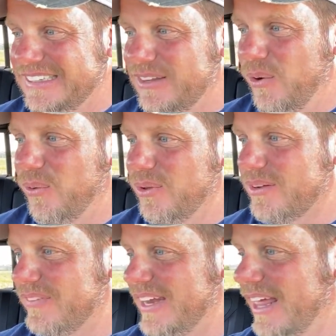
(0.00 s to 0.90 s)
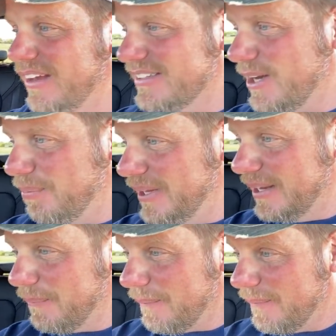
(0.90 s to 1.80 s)
oh, look, Van Halen's now
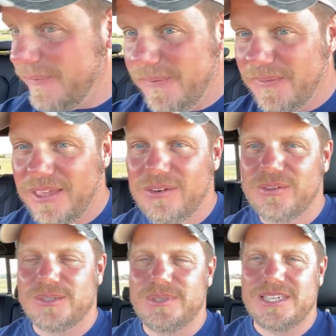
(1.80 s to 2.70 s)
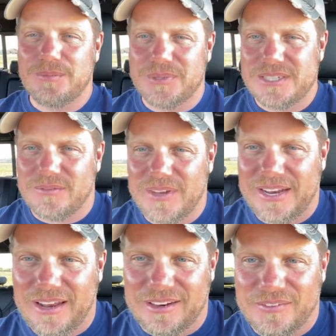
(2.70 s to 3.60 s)
playing. I don't know. Somebody set the preset
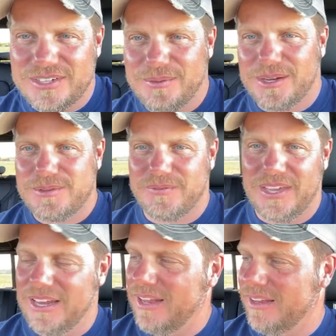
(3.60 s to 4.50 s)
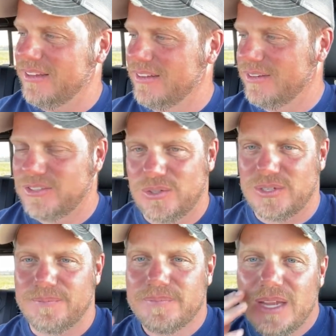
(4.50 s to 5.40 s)
of Van Halen. Every time it comes up Van Halen, it
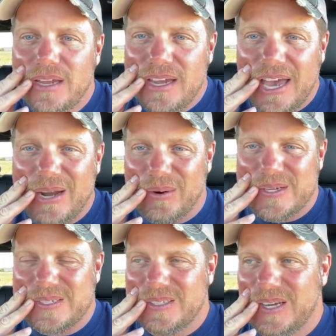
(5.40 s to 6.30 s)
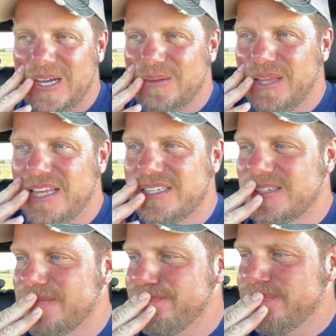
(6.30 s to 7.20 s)
shows up. Anyways, uh,
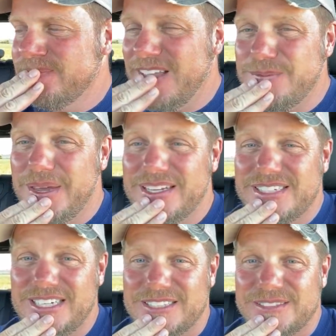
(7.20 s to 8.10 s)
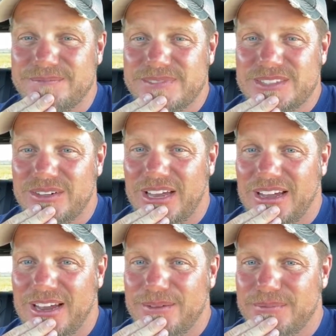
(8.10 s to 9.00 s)
that's that's behind the scenes. So yeah,
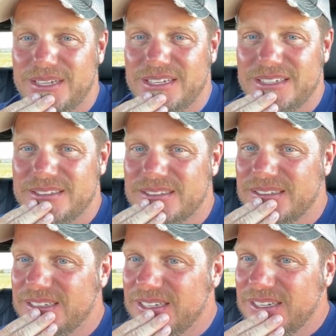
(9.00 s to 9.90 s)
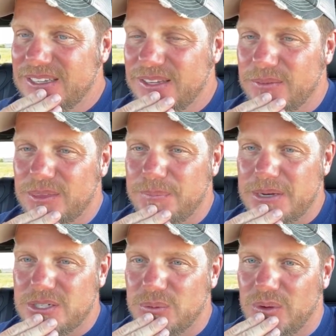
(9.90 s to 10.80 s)
I'm... Uh, the, the
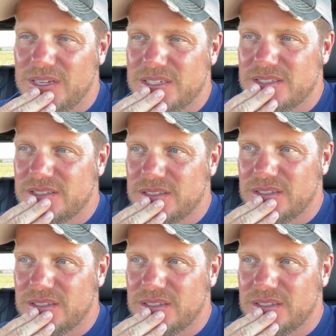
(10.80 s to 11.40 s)
picture was...